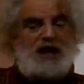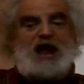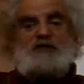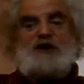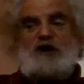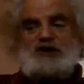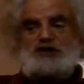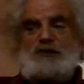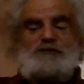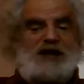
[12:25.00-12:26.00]
There are
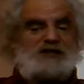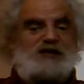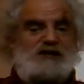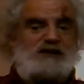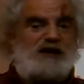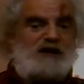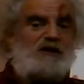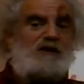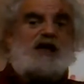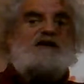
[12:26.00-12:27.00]
some things that,
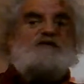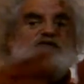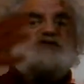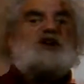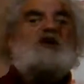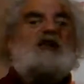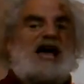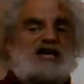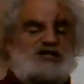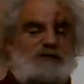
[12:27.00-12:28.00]
if you
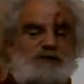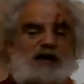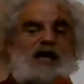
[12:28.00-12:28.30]
sterilize something